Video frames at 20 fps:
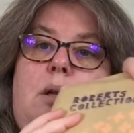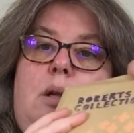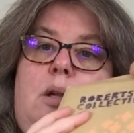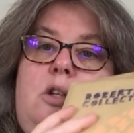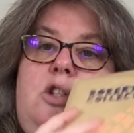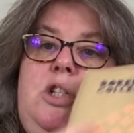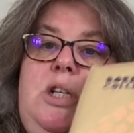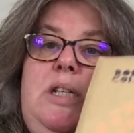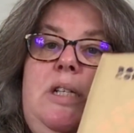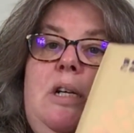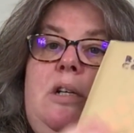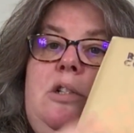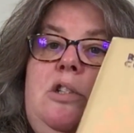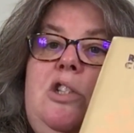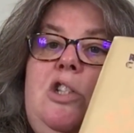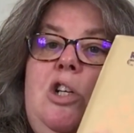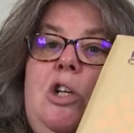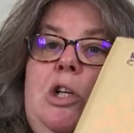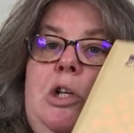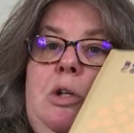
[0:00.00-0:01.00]
she does
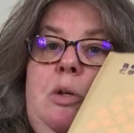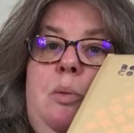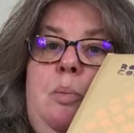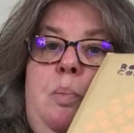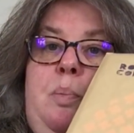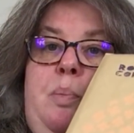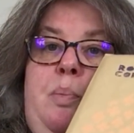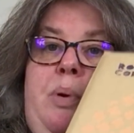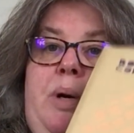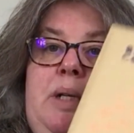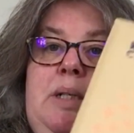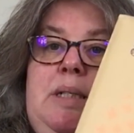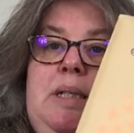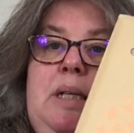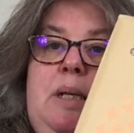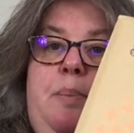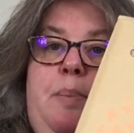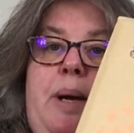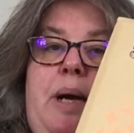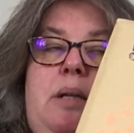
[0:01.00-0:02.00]
do
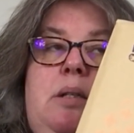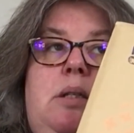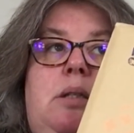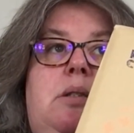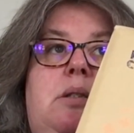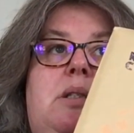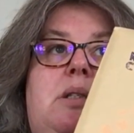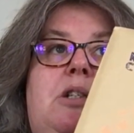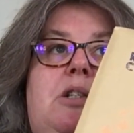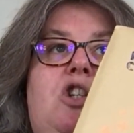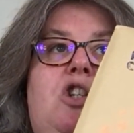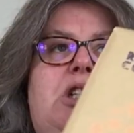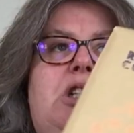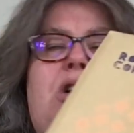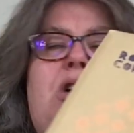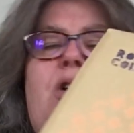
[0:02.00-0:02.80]
printed patterns, and she's